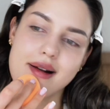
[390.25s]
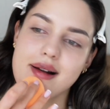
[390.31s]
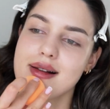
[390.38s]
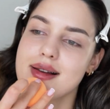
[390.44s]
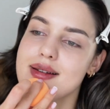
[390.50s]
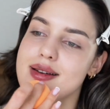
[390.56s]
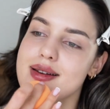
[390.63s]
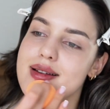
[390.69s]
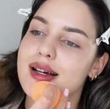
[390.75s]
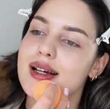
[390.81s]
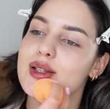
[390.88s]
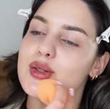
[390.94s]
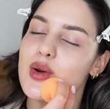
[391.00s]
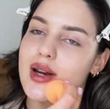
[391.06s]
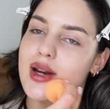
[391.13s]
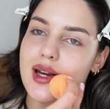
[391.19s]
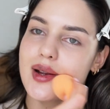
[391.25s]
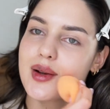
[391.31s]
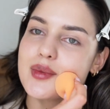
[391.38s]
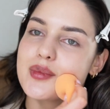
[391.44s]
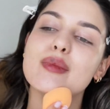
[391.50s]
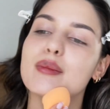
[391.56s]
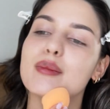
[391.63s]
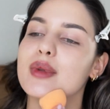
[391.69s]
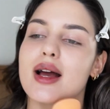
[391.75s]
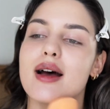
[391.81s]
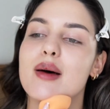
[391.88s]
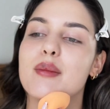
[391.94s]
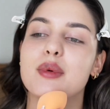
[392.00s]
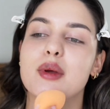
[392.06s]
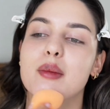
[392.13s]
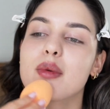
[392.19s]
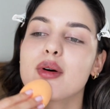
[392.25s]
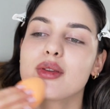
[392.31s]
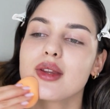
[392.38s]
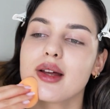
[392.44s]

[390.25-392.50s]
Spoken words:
and it's raining. I'm not happy about